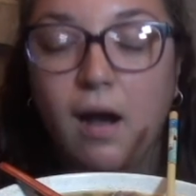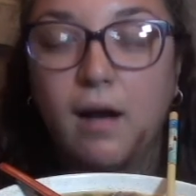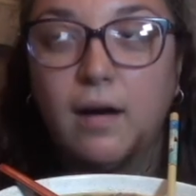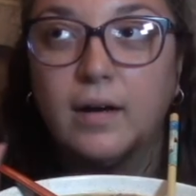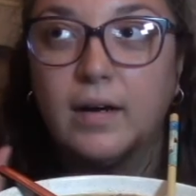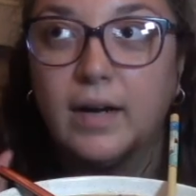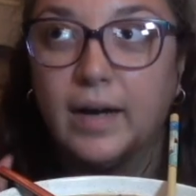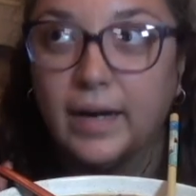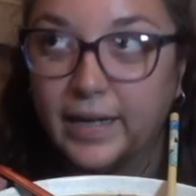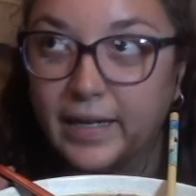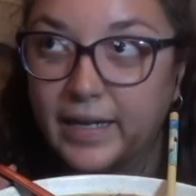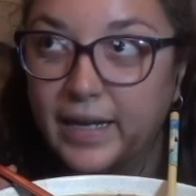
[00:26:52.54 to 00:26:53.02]

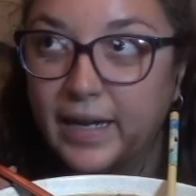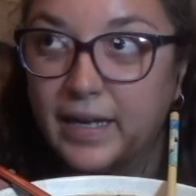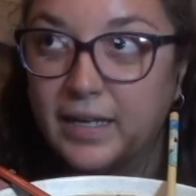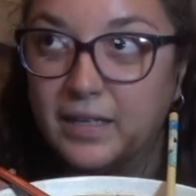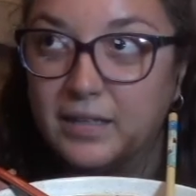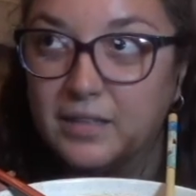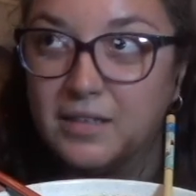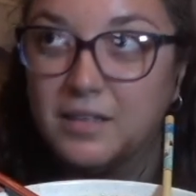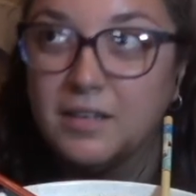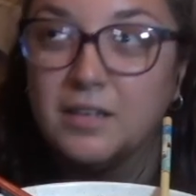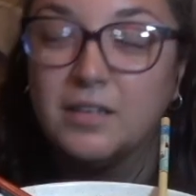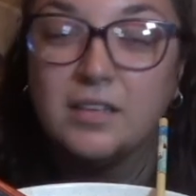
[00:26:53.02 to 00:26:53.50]
I
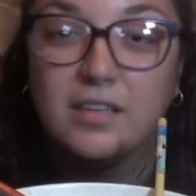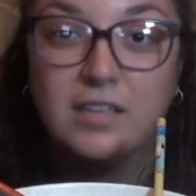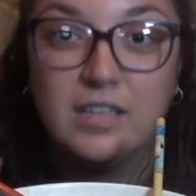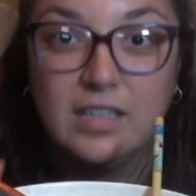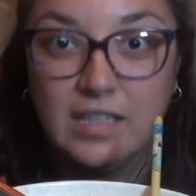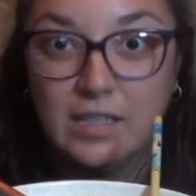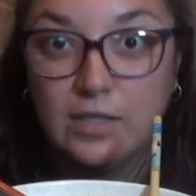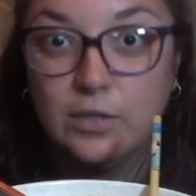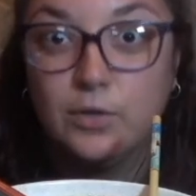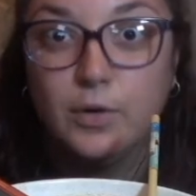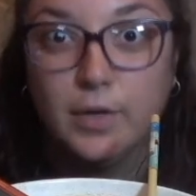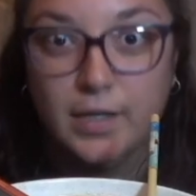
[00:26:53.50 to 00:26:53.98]
had the
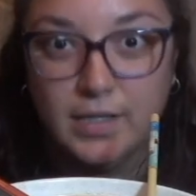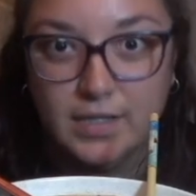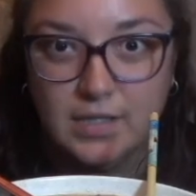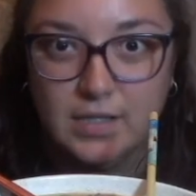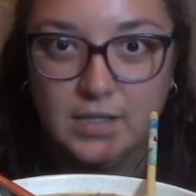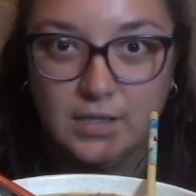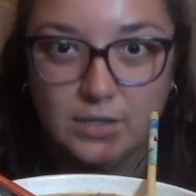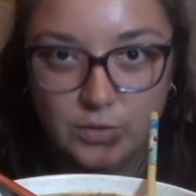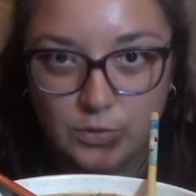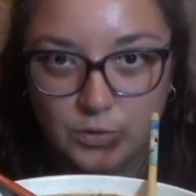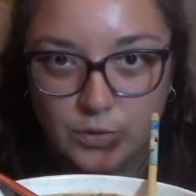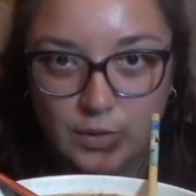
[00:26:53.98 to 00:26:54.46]

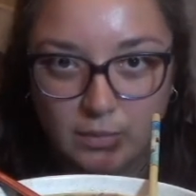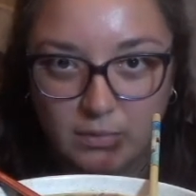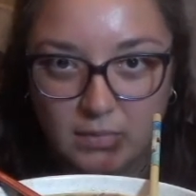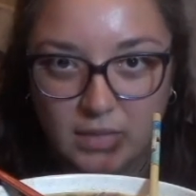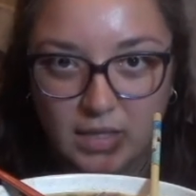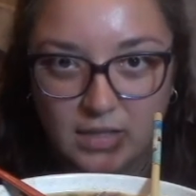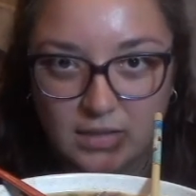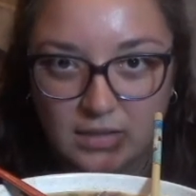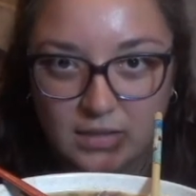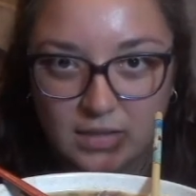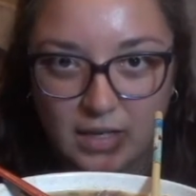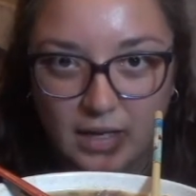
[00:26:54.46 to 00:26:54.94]
craziest dream
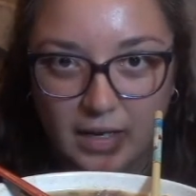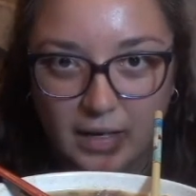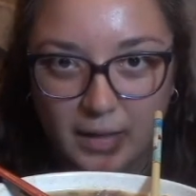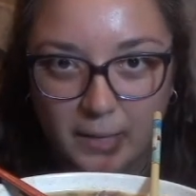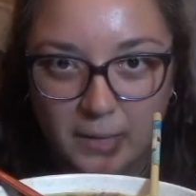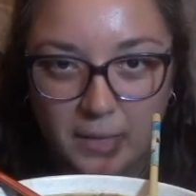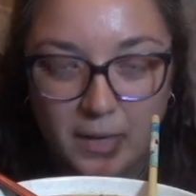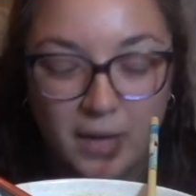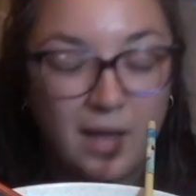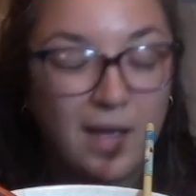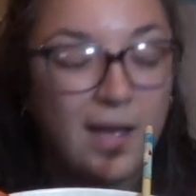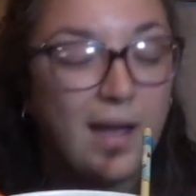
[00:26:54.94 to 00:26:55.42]
last night.
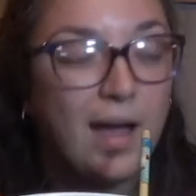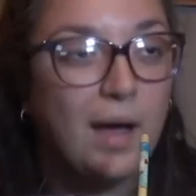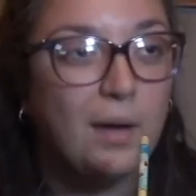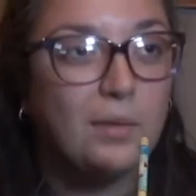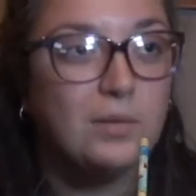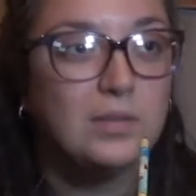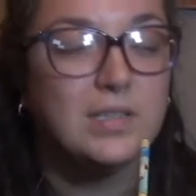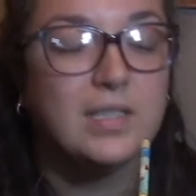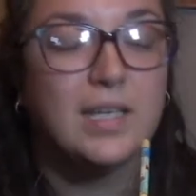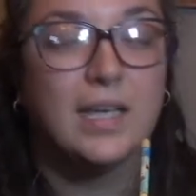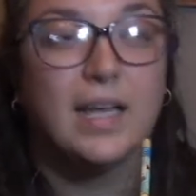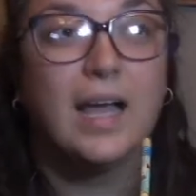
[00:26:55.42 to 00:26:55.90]
I
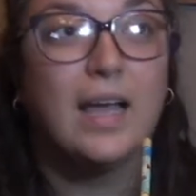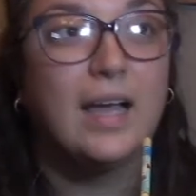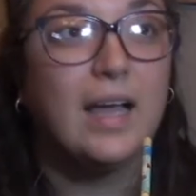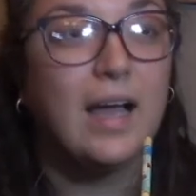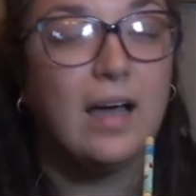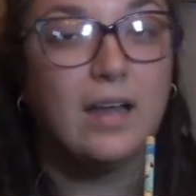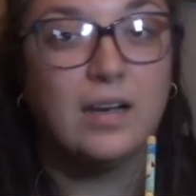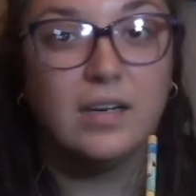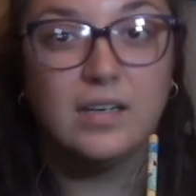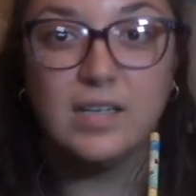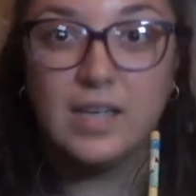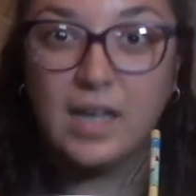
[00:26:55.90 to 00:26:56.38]
was like, I
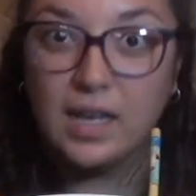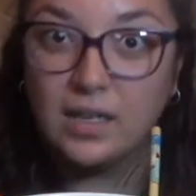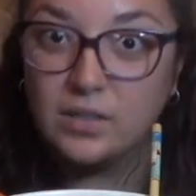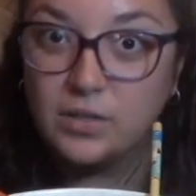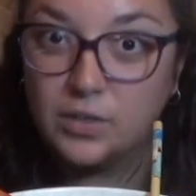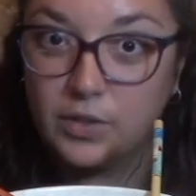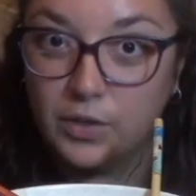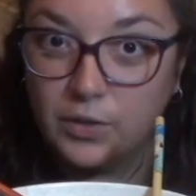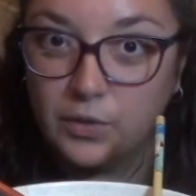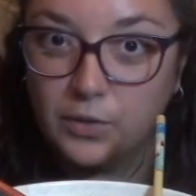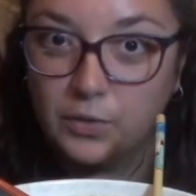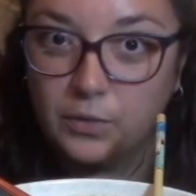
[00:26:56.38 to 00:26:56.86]
got a
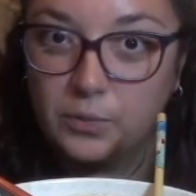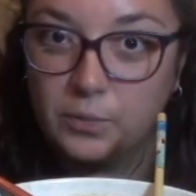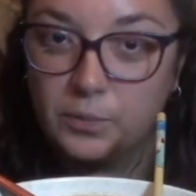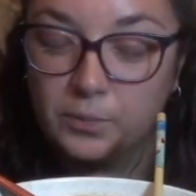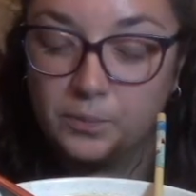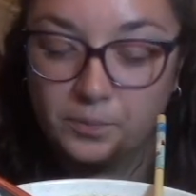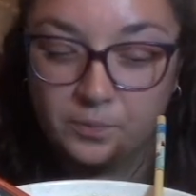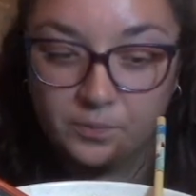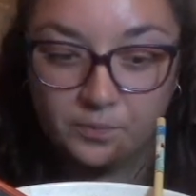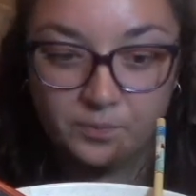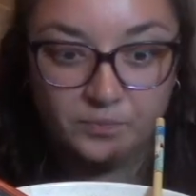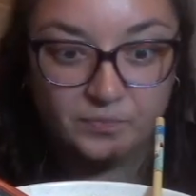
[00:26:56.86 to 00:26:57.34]
tattoo,
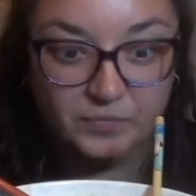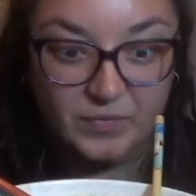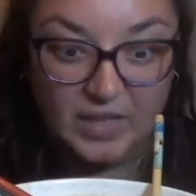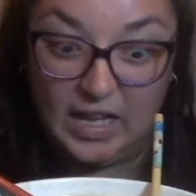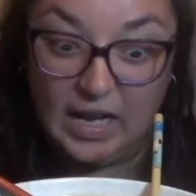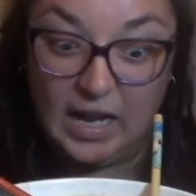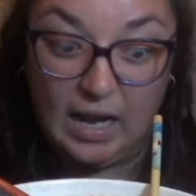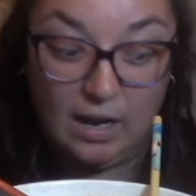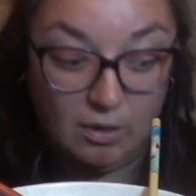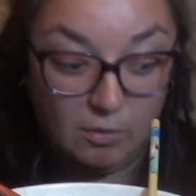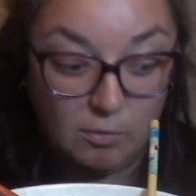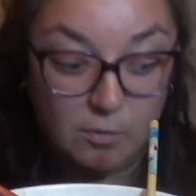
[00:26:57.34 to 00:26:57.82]
and
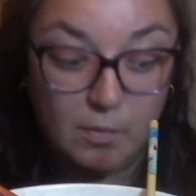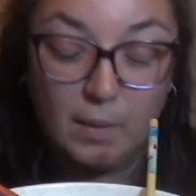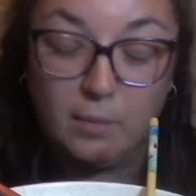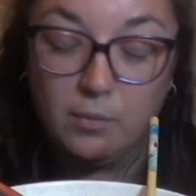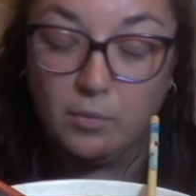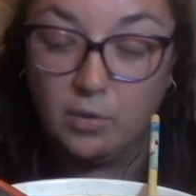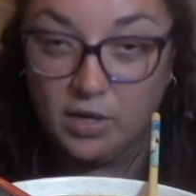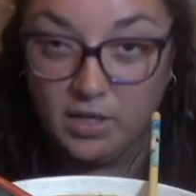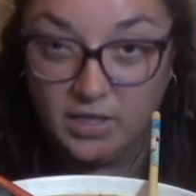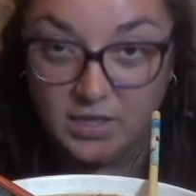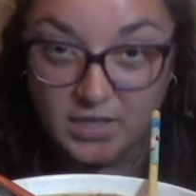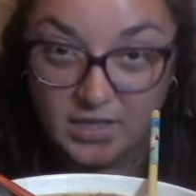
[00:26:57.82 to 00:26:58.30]
I remember
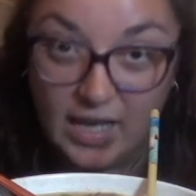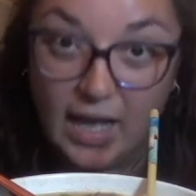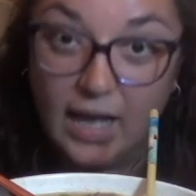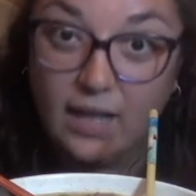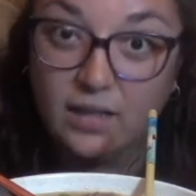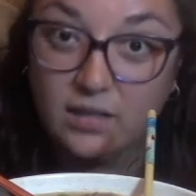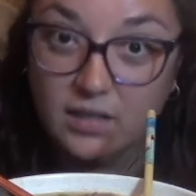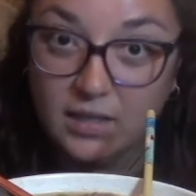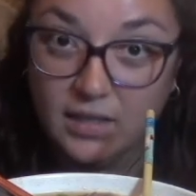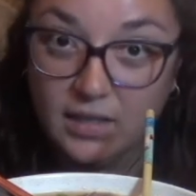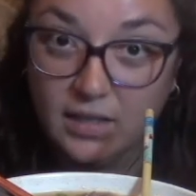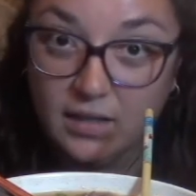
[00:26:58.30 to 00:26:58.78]

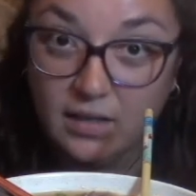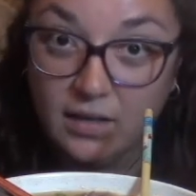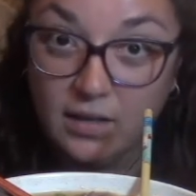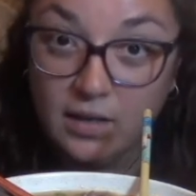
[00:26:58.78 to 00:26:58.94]
exactly